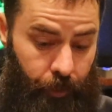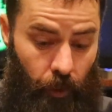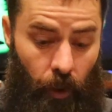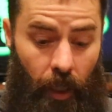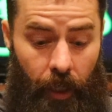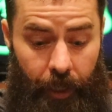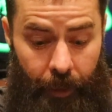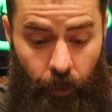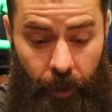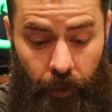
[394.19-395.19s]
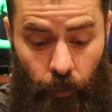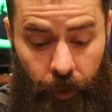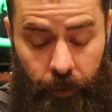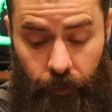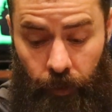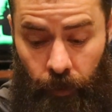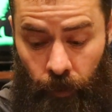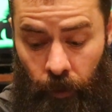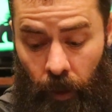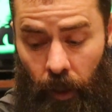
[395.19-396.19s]
So anyway, in
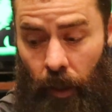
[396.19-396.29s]
Waitsfield,